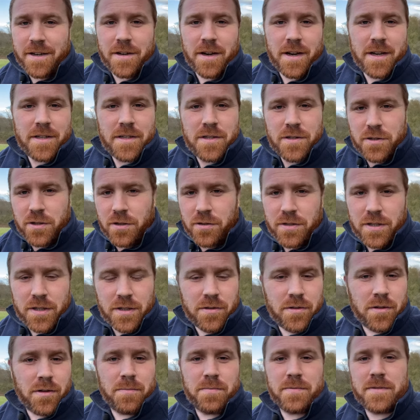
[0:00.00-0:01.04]
nice juicy
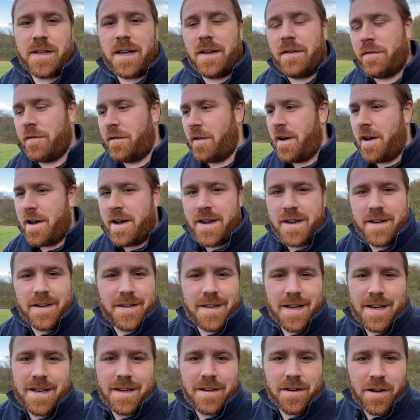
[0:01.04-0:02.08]
grubs they find,
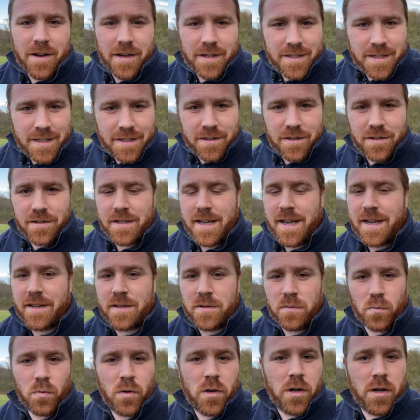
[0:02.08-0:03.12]
any nice
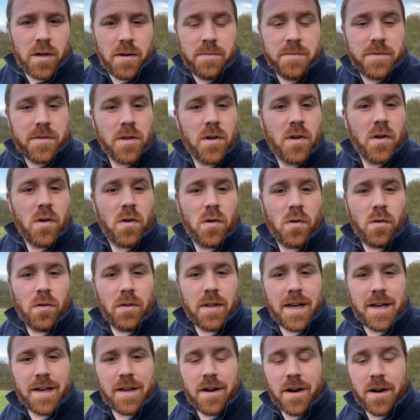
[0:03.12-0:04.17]
insects, worms, all
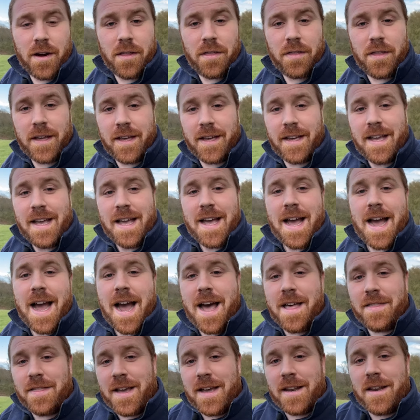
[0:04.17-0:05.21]
that kind of thing.
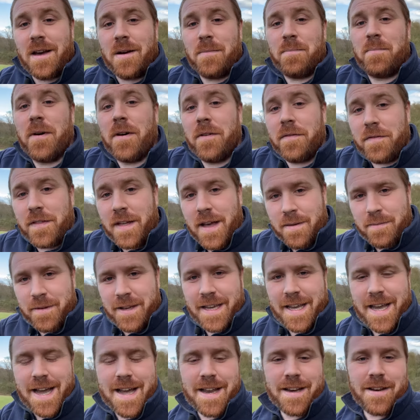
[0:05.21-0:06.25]
And then above them,
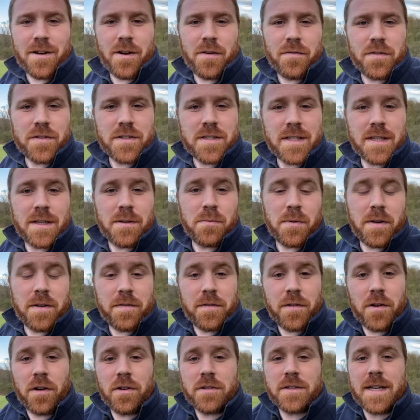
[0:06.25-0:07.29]
again, obviously, we've
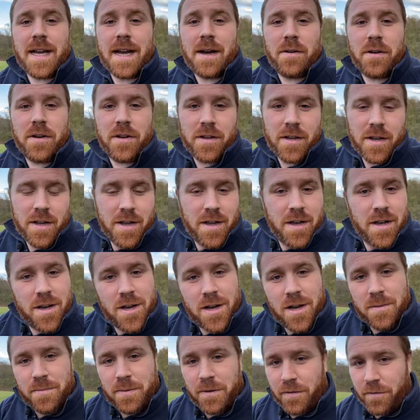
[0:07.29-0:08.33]
got our
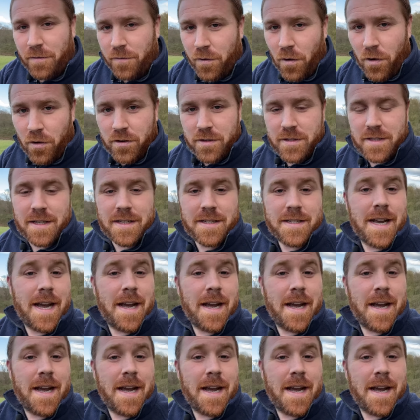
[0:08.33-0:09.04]
urban foxes